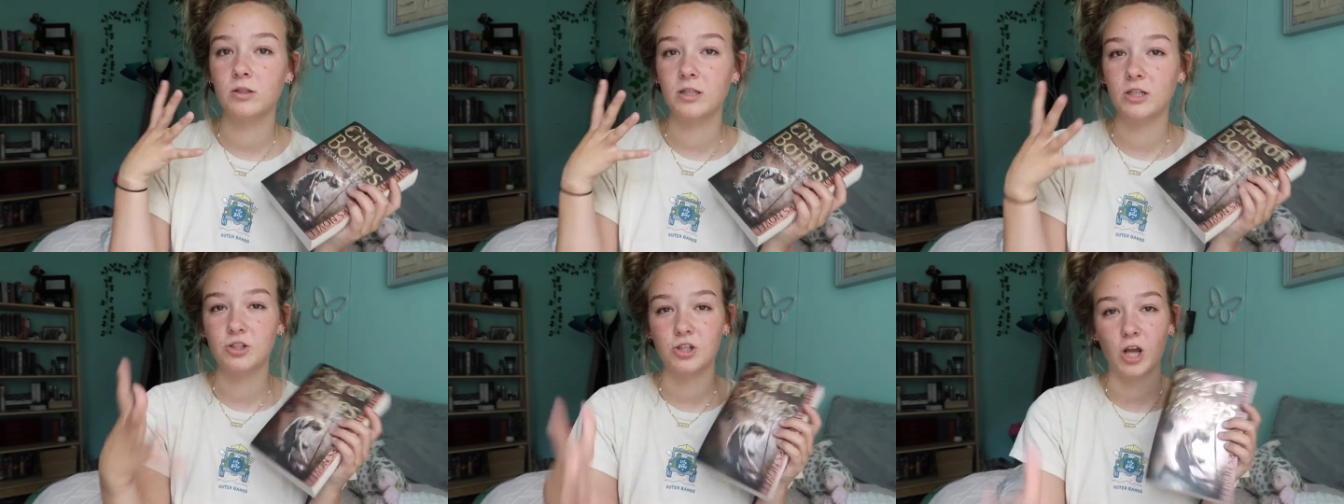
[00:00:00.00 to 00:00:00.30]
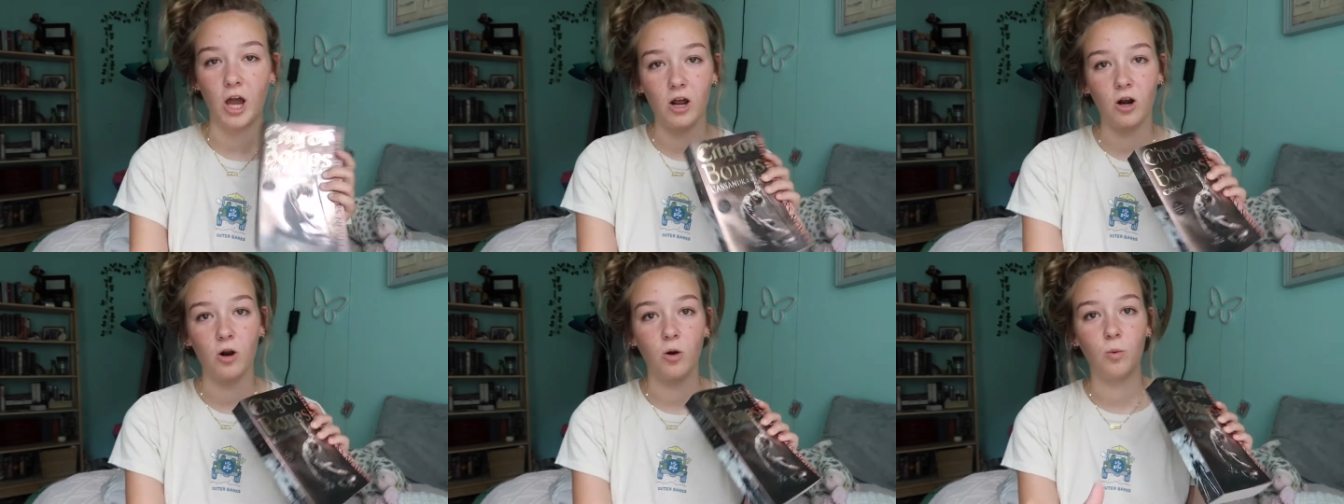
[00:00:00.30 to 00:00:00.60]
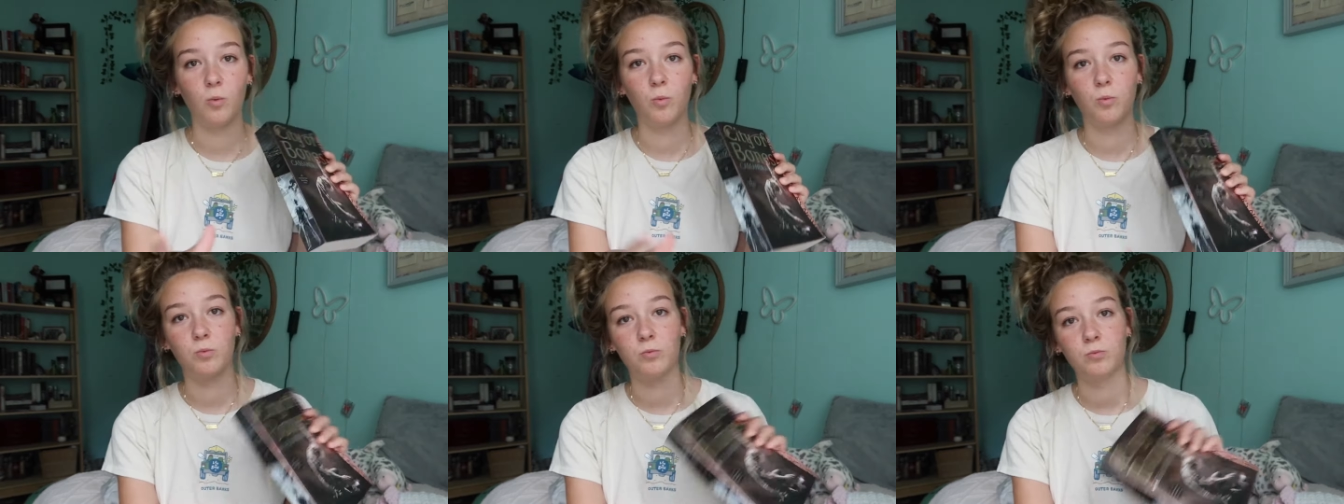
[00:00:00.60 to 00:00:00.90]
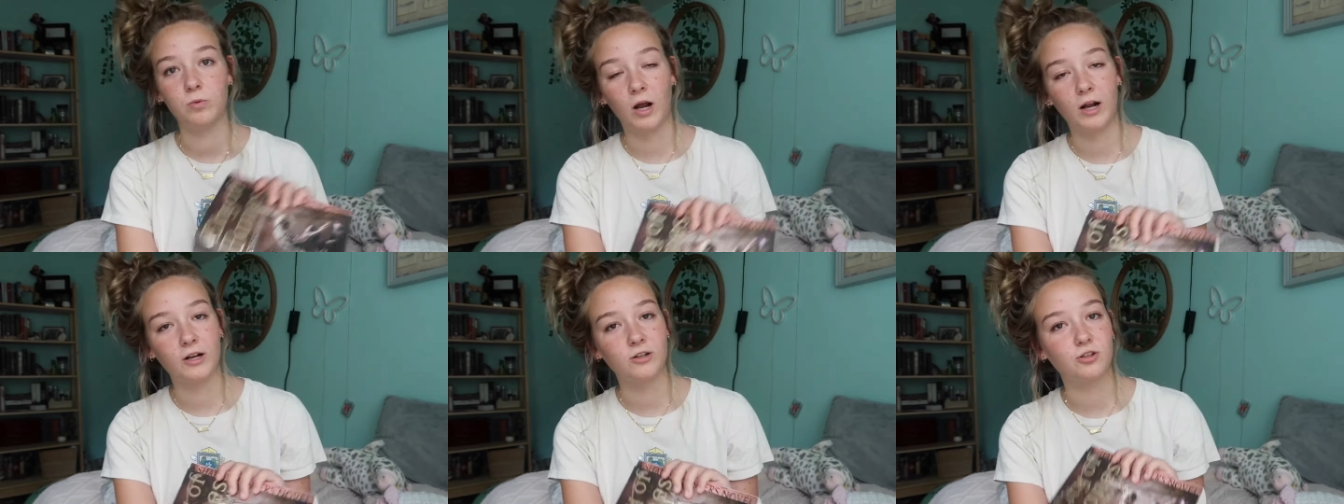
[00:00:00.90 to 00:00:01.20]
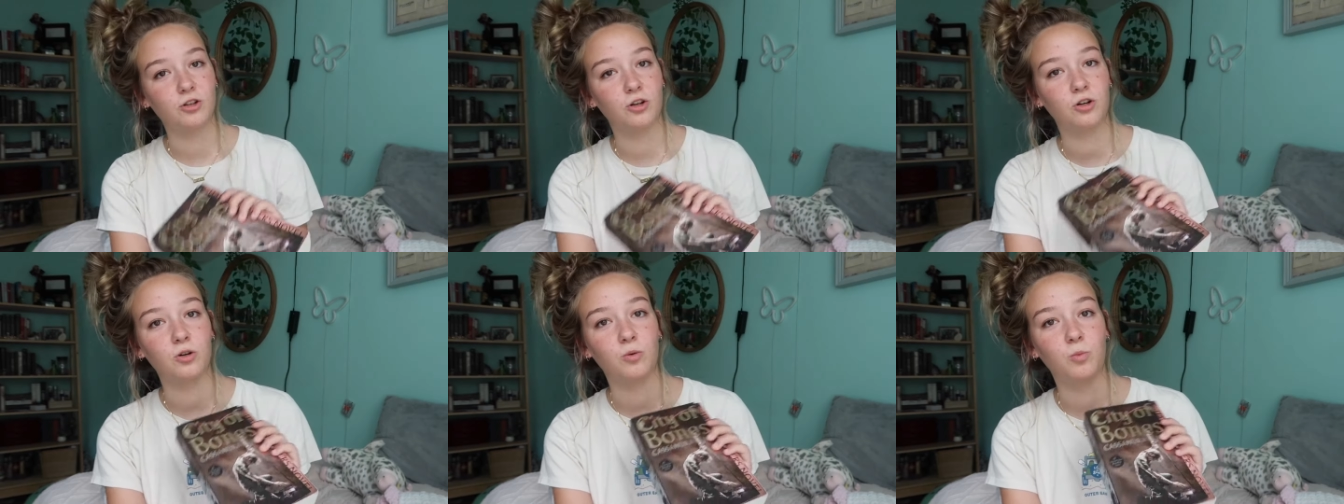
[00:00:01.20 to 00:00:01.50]
the
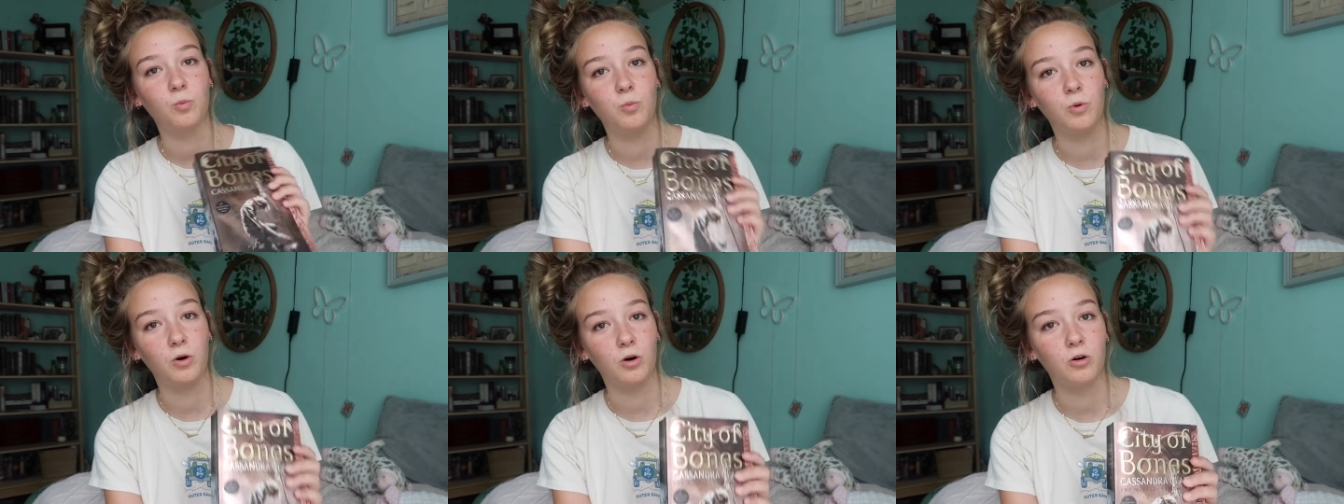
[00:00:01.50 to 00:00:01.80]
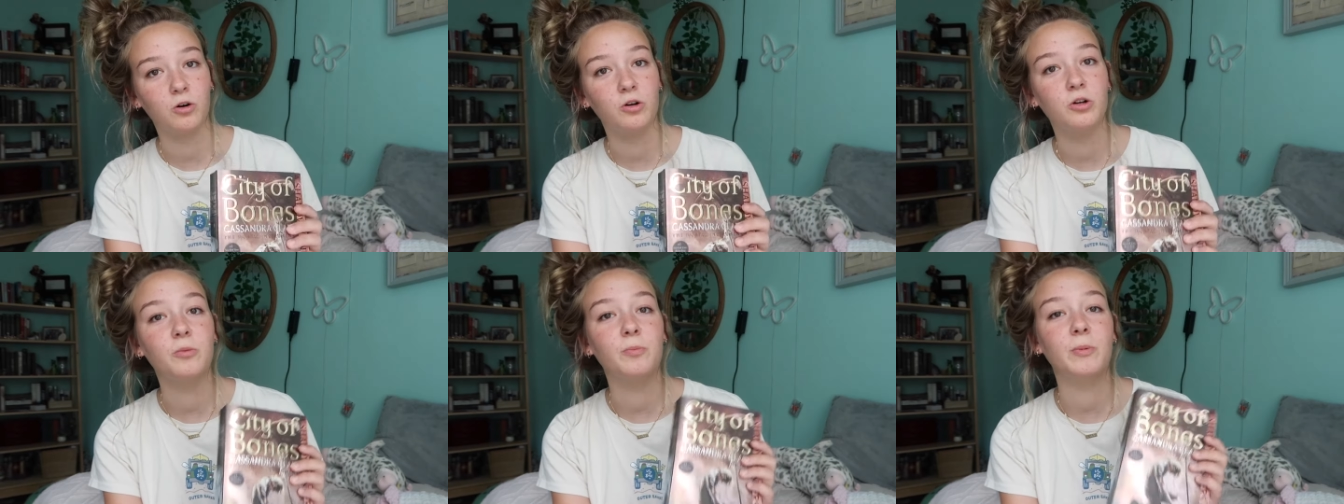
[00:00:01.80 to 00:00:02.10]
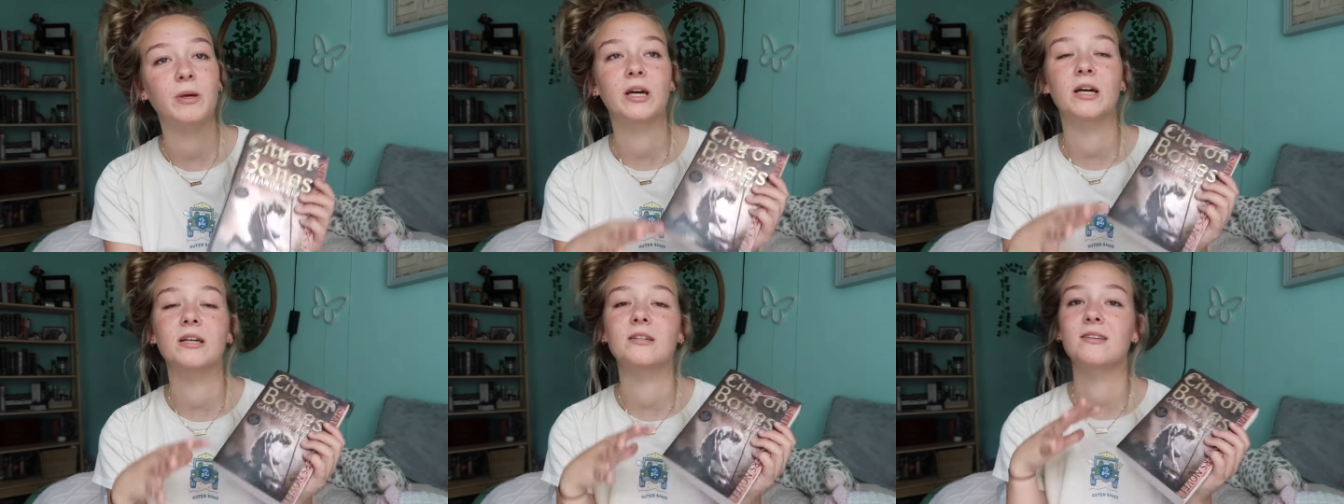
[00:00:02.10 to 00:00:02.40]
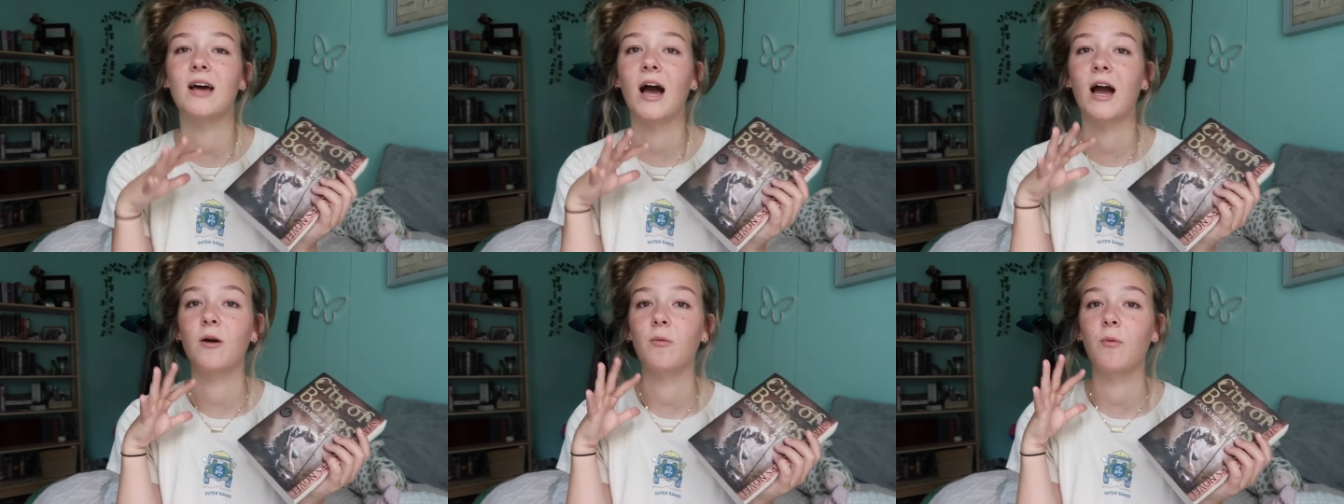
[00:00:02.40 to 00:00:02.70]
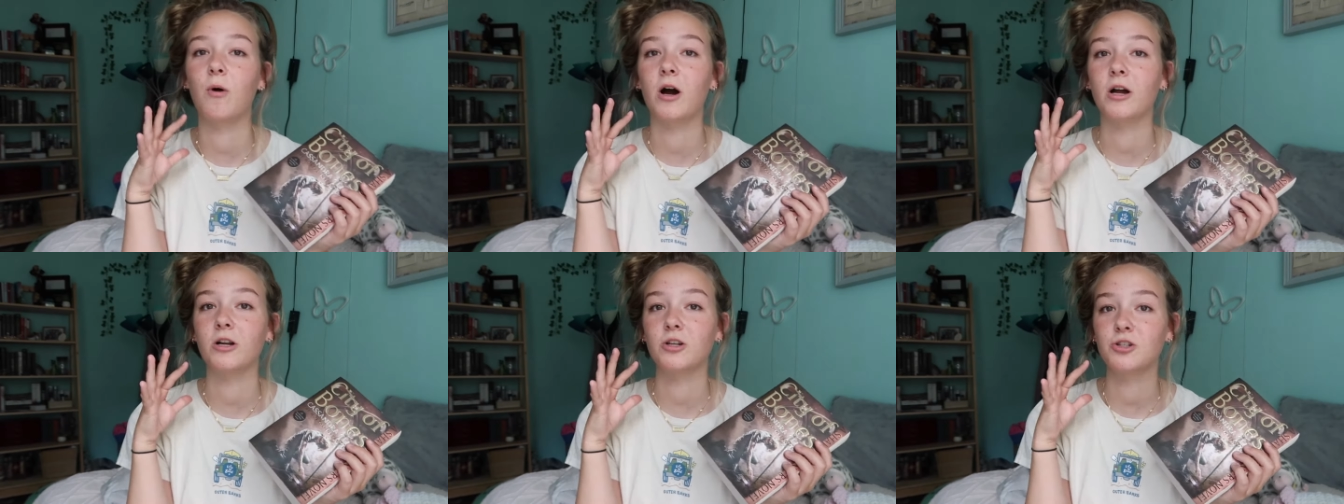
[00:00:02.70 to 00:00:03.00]
Shadowhunter world because I
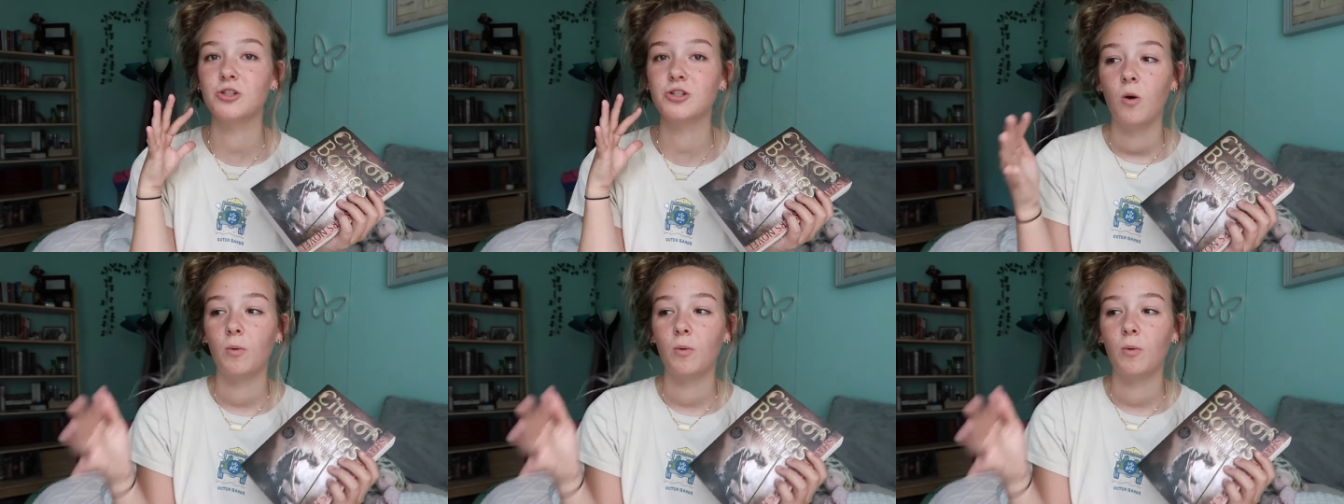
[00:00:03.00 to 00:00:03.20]
watched